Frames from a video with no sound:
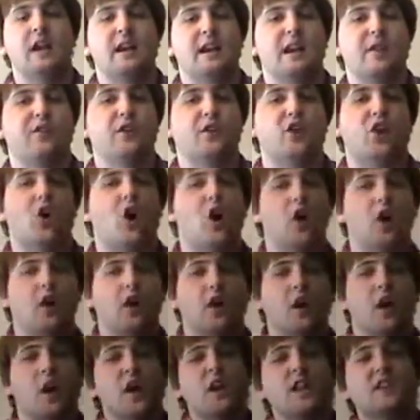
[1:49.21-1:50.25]
Now there
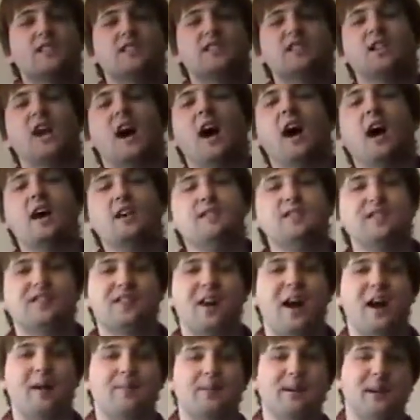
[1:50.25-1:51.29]
are tons of
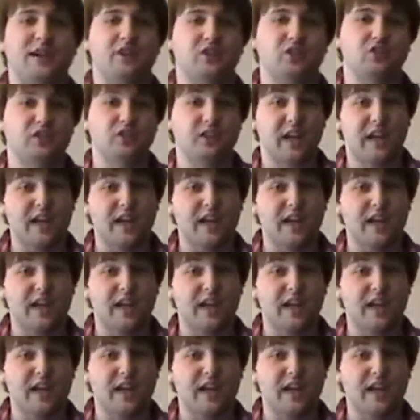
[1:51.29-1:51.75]
combinations,